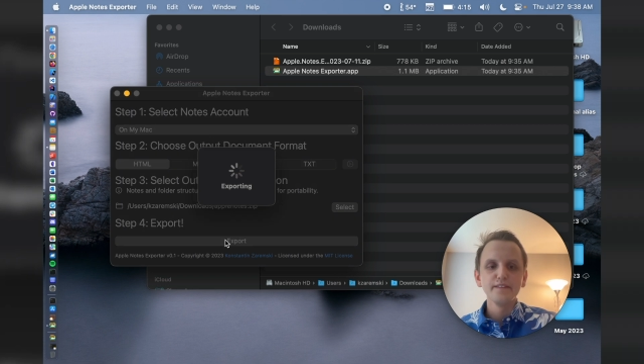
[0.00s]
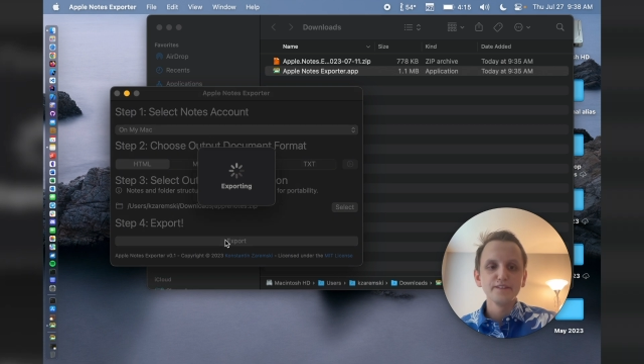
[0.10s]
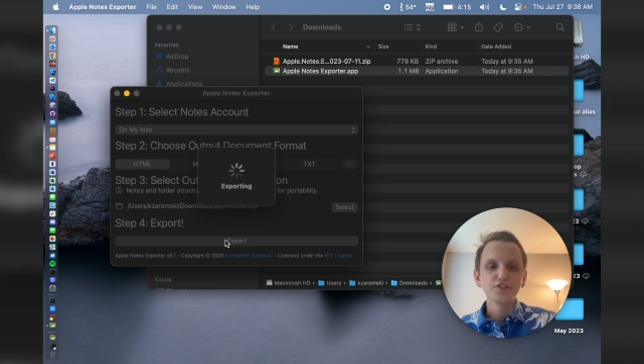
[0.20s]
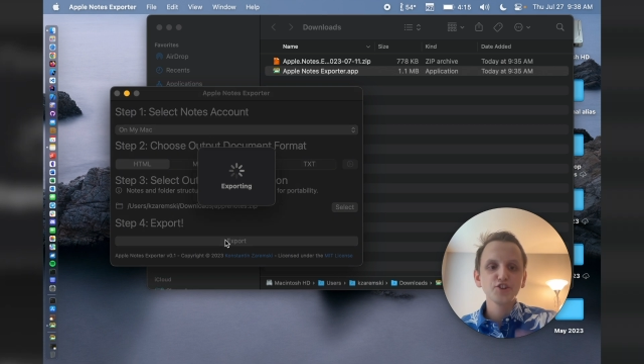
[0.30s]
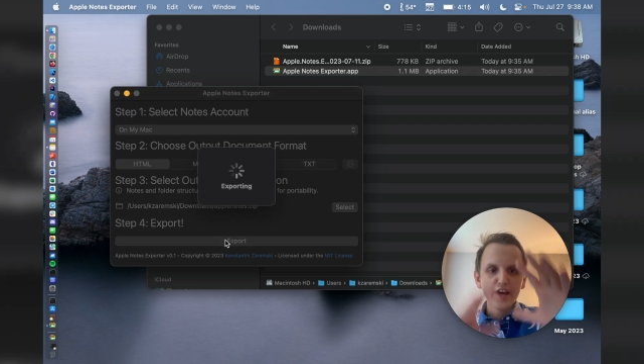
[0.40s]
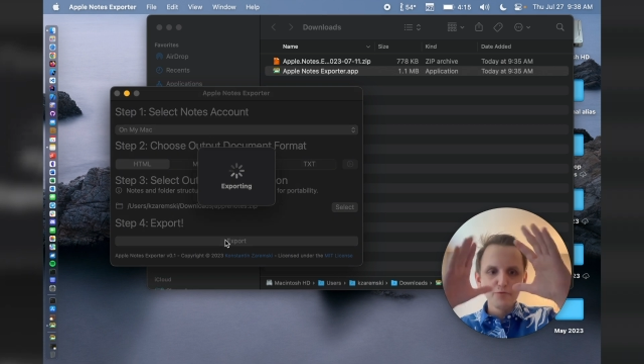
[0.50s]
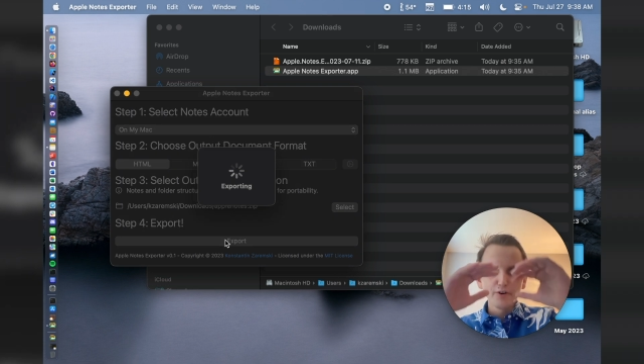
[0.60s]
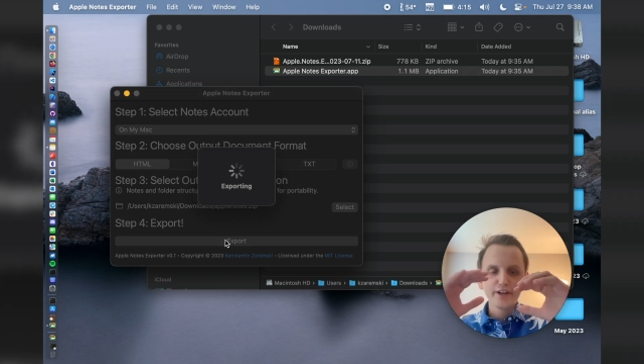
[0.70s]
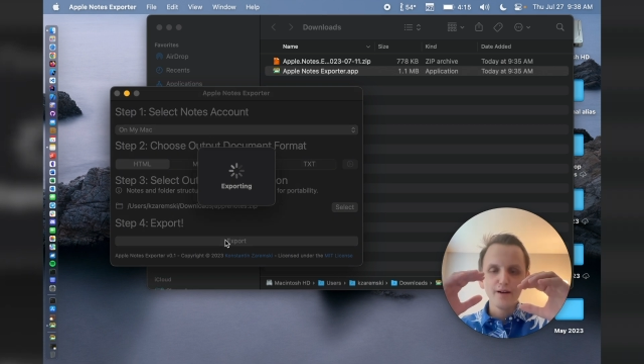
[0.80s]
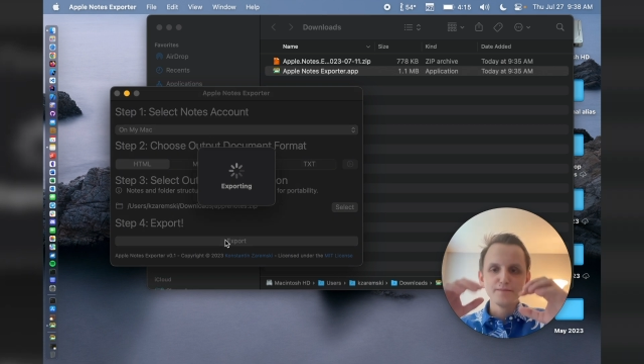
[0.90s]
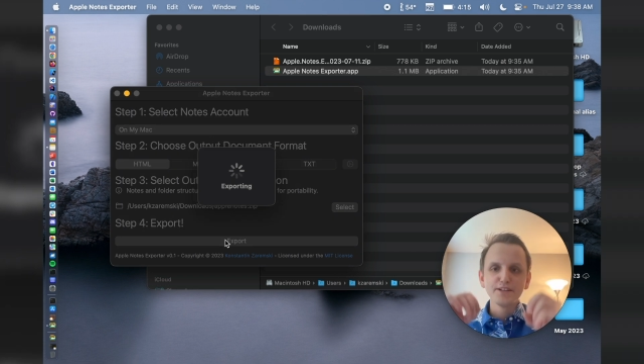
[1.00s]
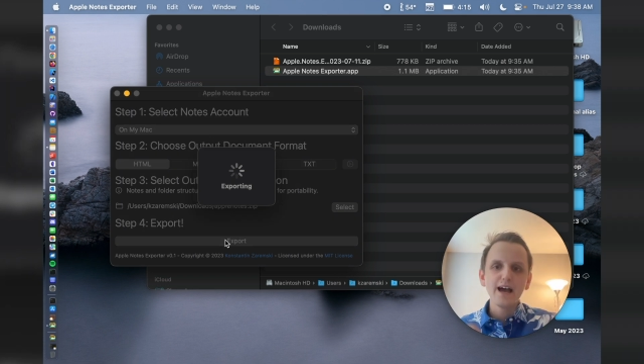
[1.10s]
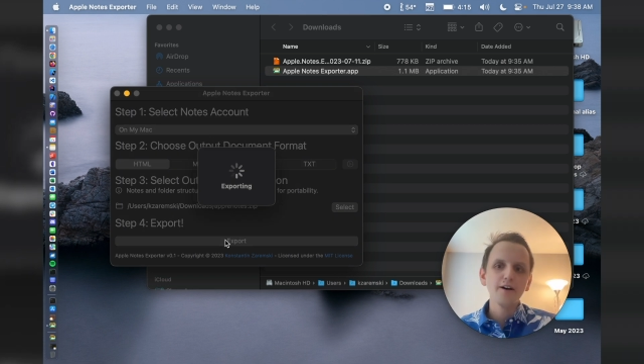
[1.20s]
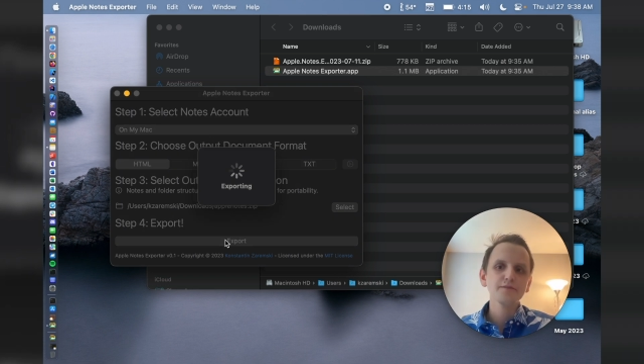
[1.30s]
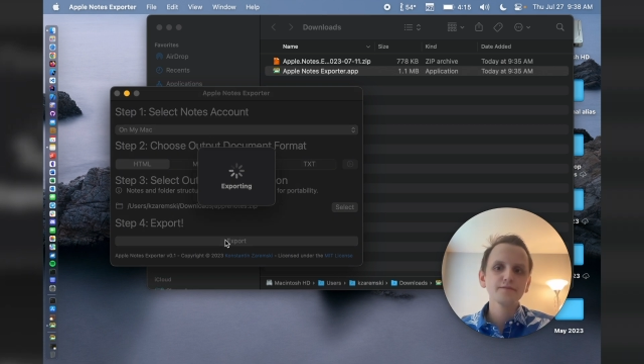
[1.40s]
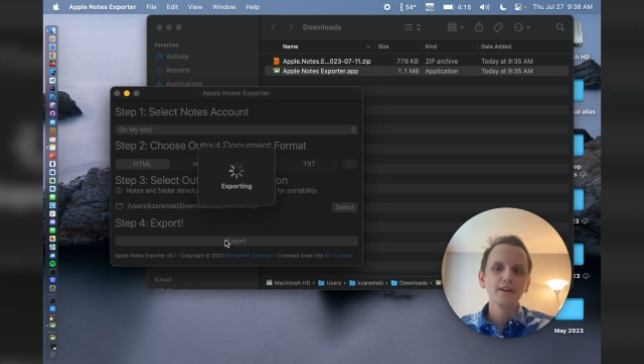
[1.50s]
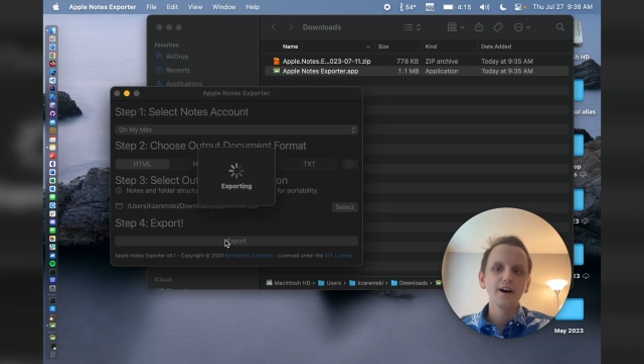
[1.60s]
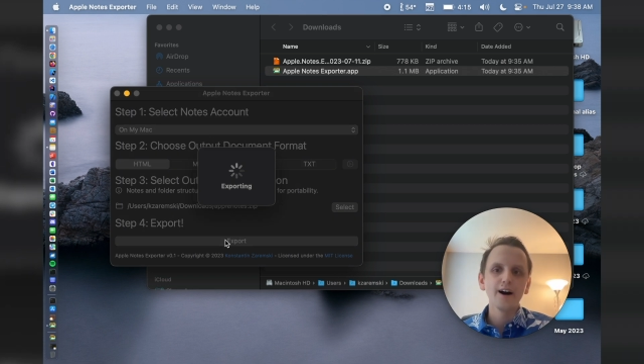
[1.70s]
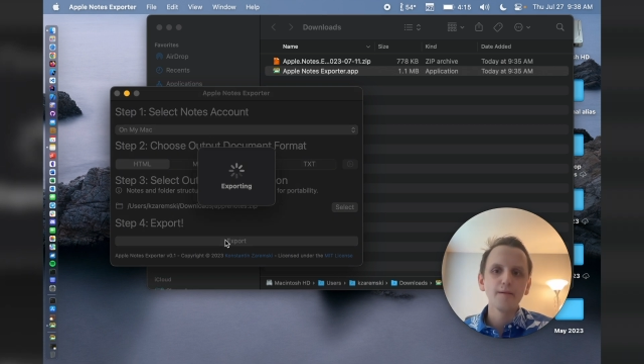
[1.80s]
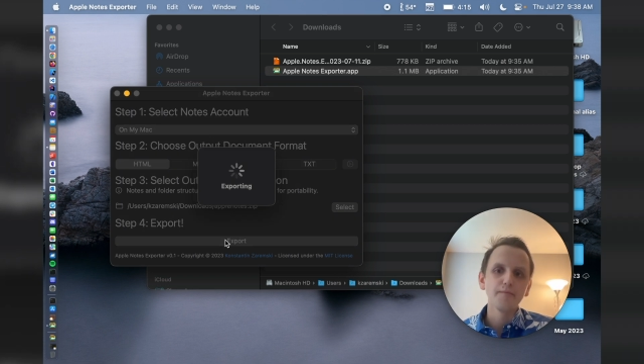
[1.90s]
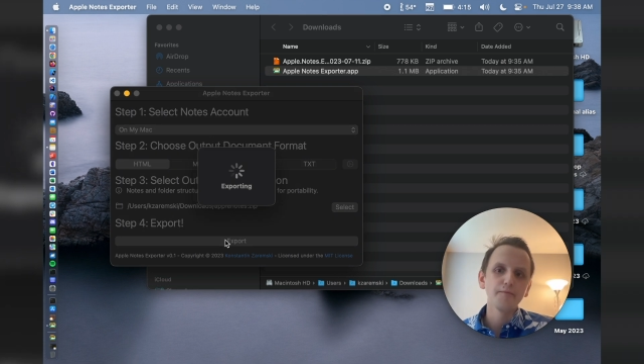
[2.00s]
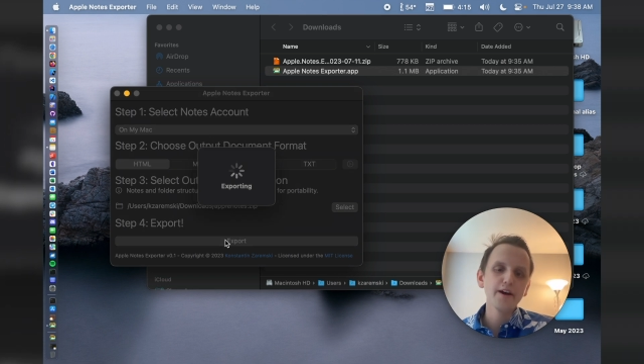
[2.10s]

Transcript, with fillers: this shade will come down. Um,